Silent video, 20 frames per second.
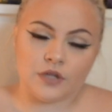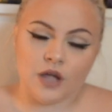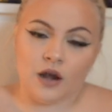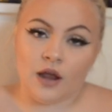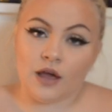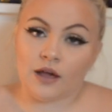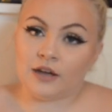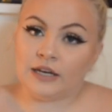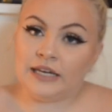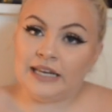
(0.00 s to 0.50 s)

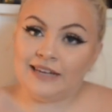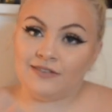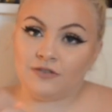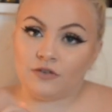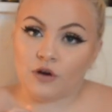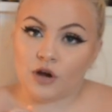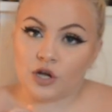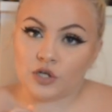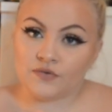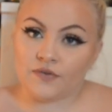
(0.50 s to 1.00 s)
like
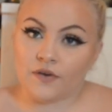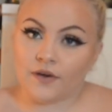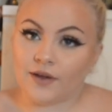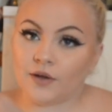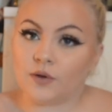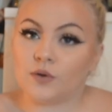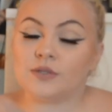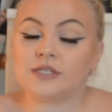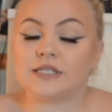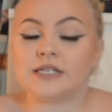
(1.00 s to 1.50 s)
lever arch
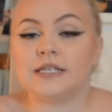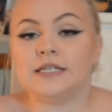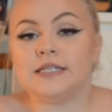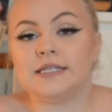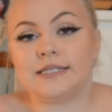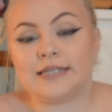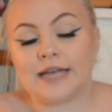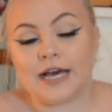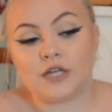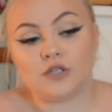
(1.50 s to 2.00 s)
files
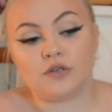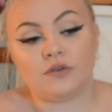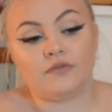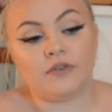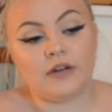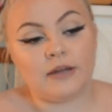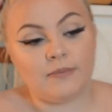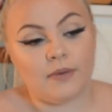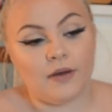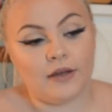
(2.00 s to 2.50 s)
instead of
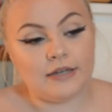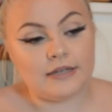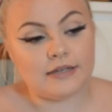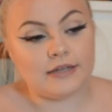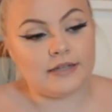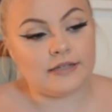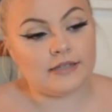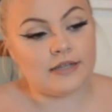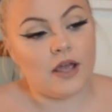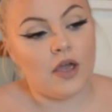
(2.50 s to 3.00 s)
ring
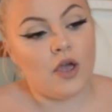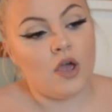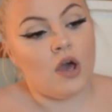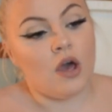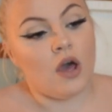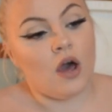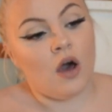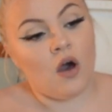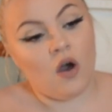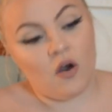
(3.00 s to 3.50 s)
binders
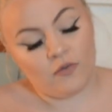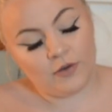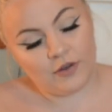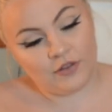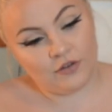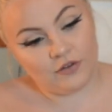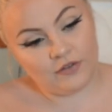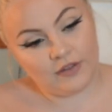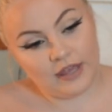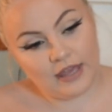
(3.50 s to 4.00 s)
halfway
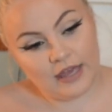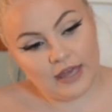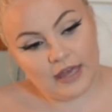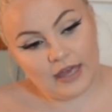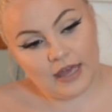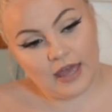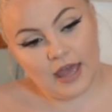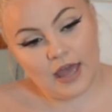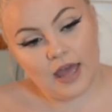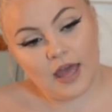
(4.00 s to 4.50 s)
through the
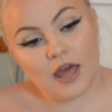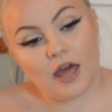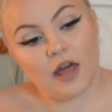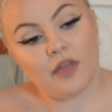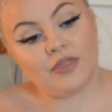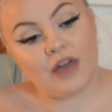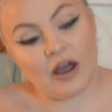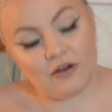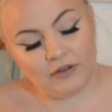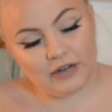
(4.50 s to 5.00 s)
year.
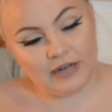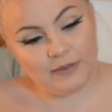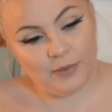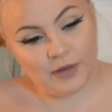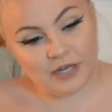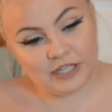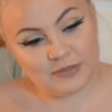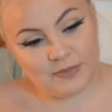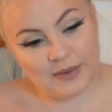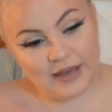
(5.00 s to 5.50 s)
That really
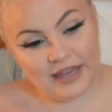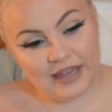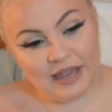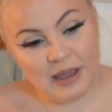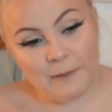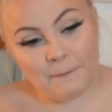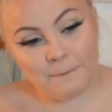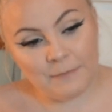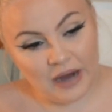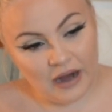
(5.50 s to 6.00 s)
bugged me,
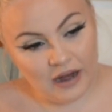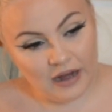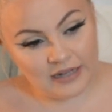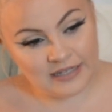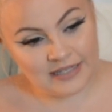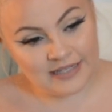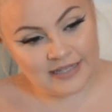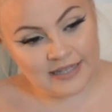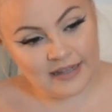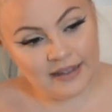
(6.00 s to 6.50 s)

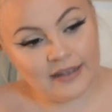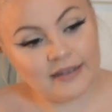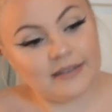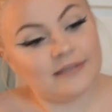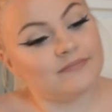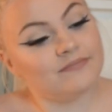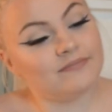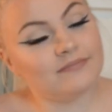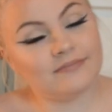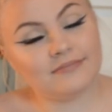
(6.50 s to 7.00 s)
but
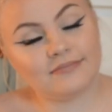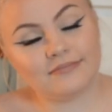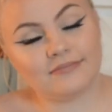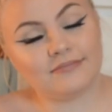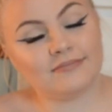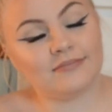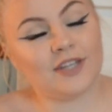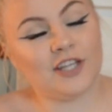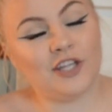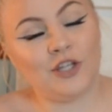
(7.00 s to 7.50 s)

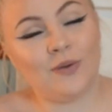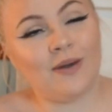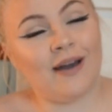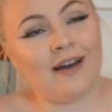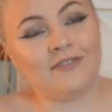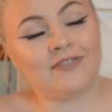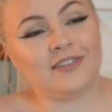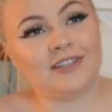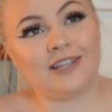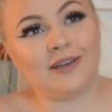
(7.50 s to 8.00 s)
you
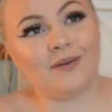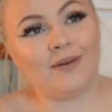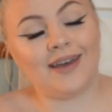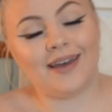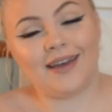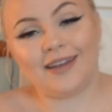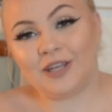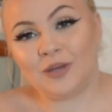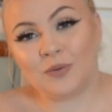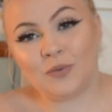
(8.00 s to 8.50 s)
have to do
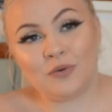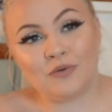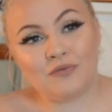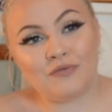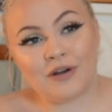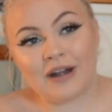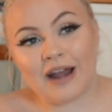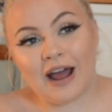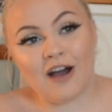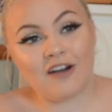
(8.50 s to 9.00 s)
it. You will
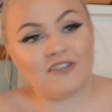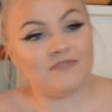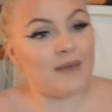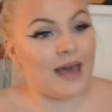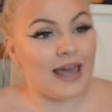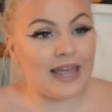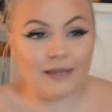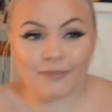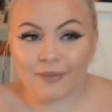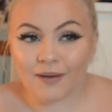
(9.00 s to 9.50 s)
run out of
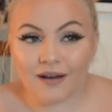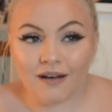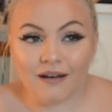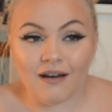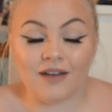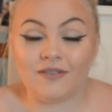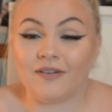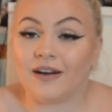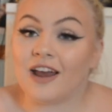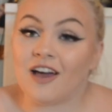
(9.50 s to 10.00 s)
paper.
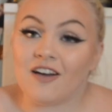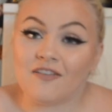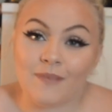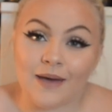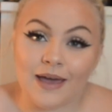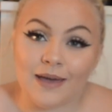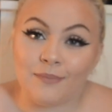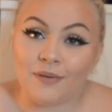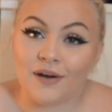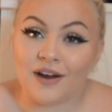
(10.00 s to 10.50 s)
I ran out of
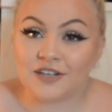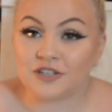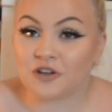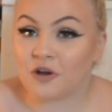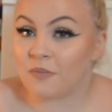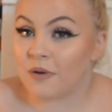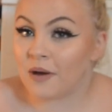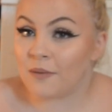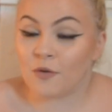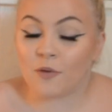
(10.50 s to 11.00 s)
paper. I had to
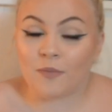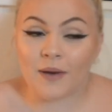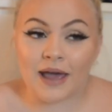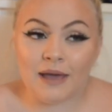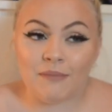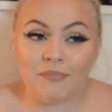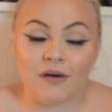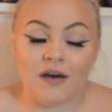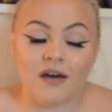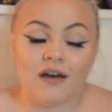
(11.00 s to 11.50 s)
go buy more
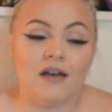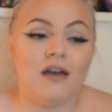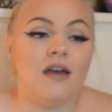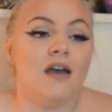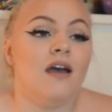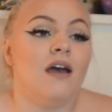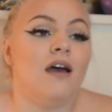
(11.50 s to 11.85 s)
paper.